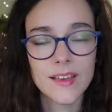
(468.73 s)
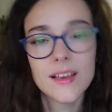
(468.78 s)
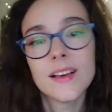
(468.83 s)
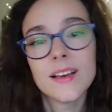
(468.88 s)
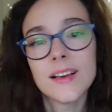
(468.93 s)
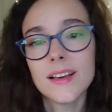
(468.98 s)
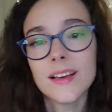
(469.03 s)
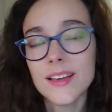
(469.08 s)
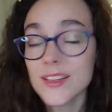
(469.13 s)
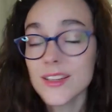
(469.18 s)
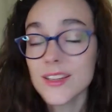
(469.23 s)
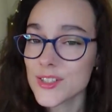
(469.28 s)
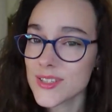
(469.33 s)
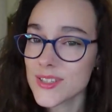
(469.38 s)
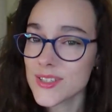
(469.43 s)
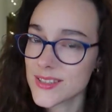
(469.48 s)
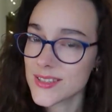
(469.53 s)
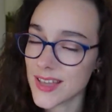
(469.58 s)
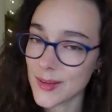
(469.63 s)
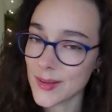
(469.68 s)
Each
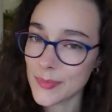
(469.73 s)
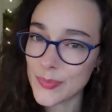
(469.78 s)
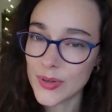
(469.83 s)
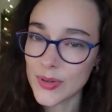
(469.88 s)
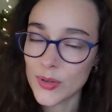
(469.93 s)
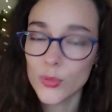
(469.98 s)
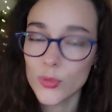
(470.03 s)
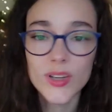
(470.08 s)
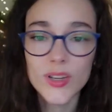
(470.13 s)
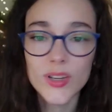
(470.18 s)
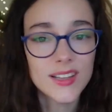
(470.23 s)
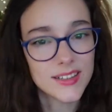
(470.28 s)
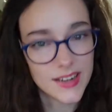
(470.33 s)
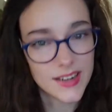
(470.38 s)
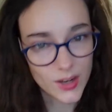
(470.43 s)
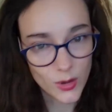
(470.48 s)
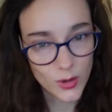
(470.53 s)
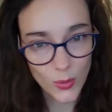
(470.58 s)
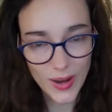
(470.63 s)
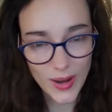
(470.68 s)
step will
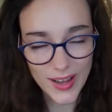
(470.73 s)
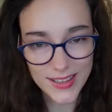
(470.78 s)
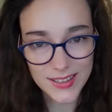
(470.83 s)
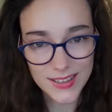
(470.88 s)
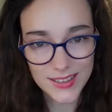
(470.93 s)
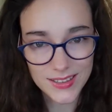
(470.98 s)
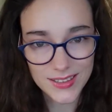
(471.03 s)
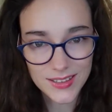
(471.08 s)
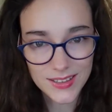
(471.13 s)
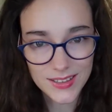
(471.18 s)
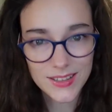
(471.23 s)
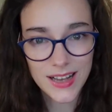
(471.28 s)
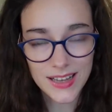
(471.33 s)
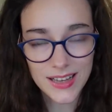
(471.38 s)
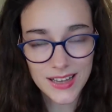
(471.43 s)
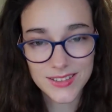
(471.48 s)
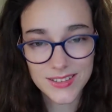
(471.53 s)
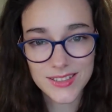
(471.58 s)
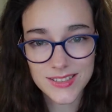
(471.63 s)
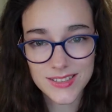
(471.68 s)
require
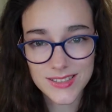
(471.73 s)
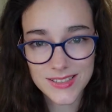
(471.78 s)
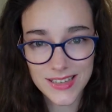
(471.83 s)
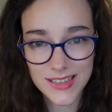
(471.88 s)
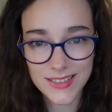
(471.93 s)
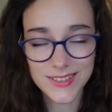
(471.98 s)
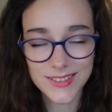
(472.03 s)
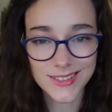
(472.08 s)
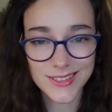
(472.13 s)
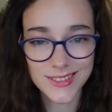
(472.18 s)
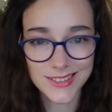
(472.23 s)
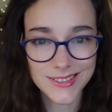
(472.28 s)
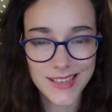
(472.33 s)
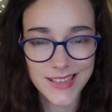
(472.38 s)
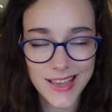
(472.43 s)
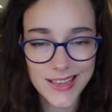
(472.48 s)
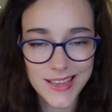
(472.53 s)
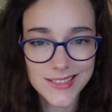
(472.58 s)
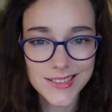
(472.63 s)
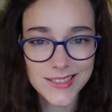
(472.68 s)
understanding these
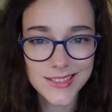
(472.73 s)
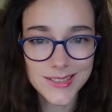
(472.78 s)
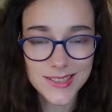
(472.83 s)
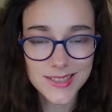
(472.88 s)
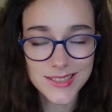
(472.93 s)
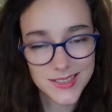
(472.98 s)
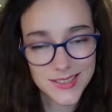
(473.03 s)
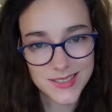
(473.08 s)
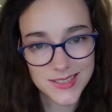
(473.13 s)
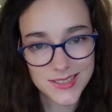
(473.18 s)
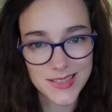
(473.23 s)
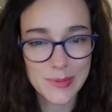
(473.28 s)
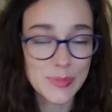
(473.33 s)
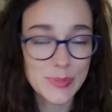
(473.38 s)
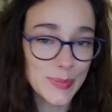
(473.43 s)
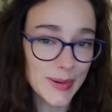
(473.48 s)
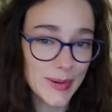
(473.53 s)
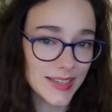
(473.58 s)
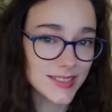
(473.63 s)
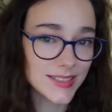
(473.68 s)
cases step by
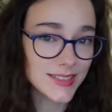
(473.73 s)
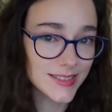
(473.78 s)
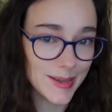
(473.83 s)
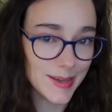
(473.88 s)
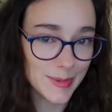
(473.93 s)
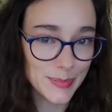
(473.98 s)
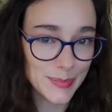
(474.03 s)
step.